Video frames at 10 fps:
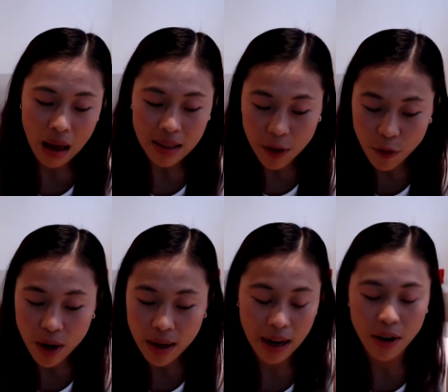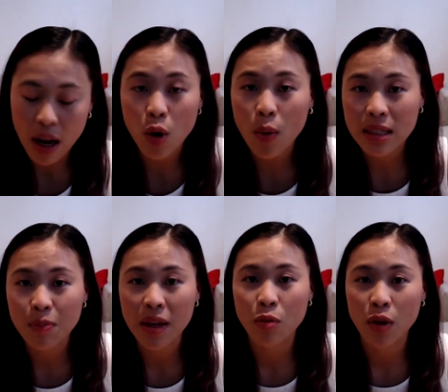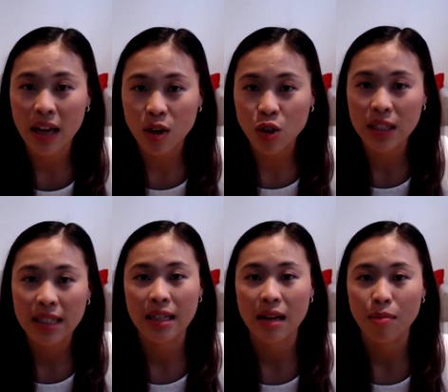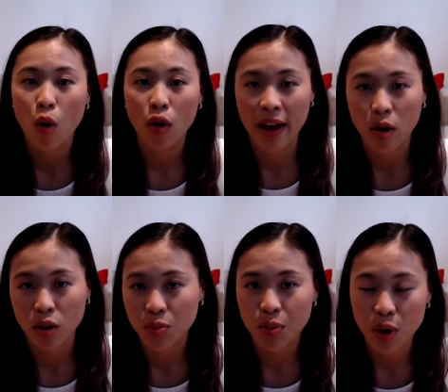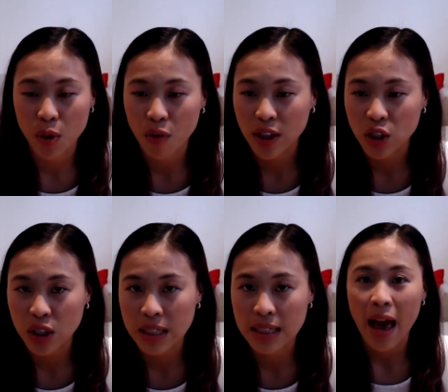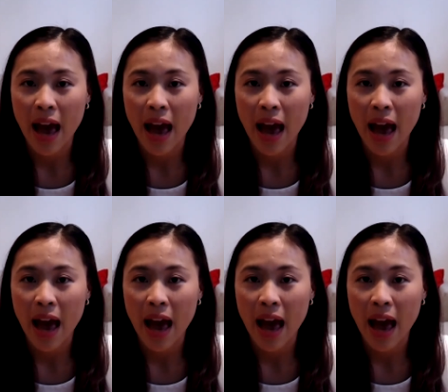different. And I'd always been really interested in more entrepreneurial ventures